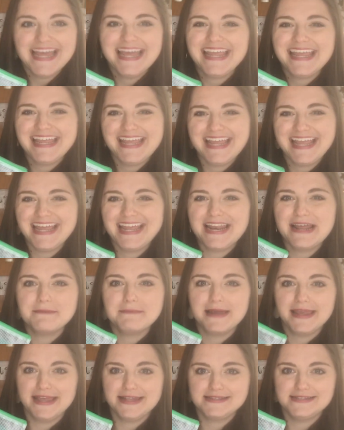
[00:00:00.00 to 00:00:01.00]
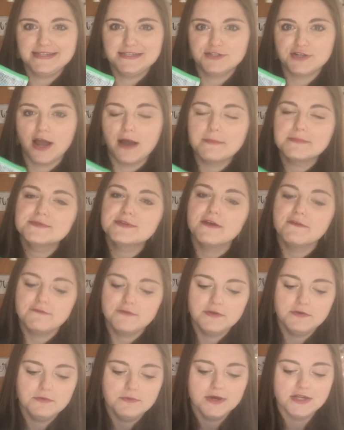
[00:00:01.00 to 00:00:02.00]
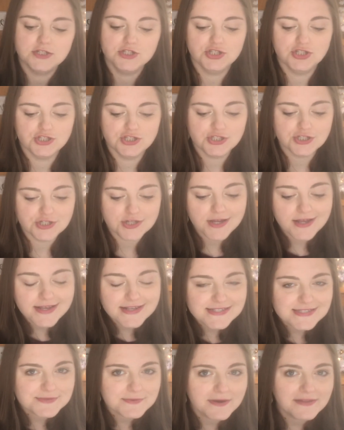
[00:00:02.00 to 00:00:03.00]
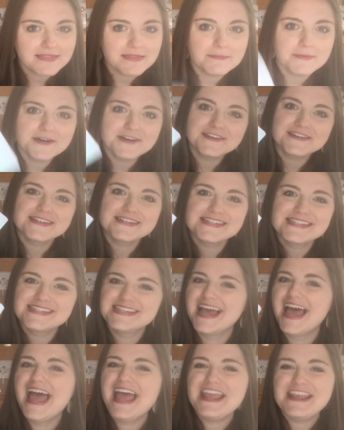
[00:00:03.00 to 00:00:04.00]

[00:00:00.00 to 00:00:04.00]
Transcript: in my Etsy shop. So if you just want the books,